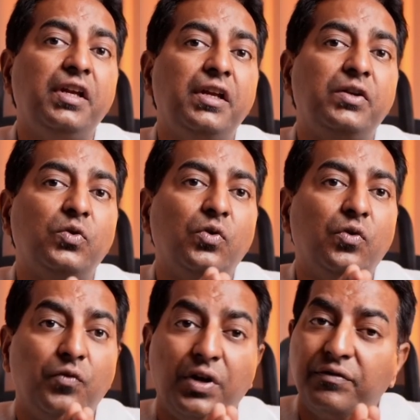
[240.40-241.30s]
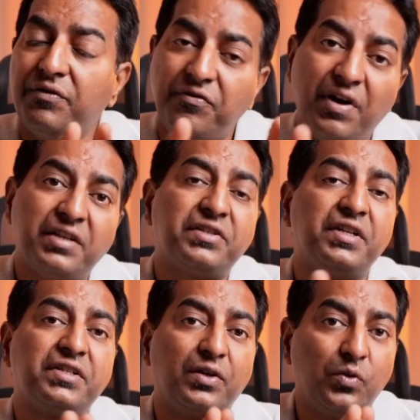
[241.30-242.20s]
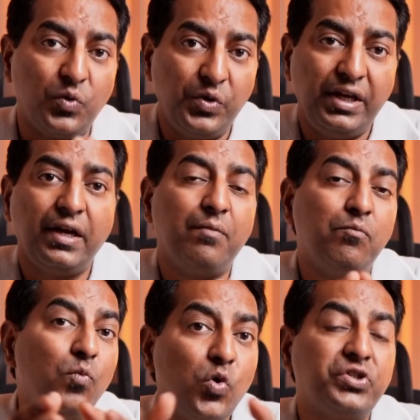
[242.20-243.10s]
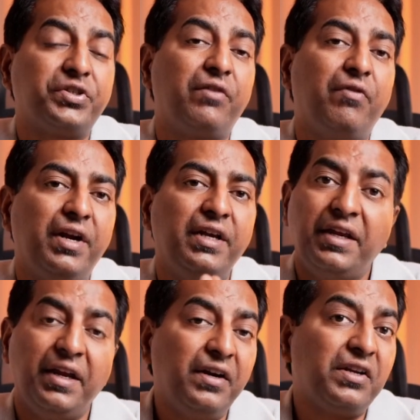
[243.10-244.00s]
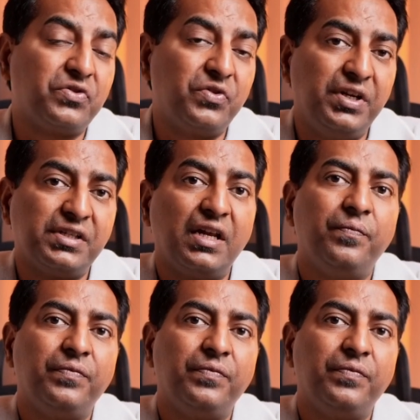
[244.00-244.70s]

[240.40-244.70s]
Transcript: into one of the fastest growing, most rewarding industries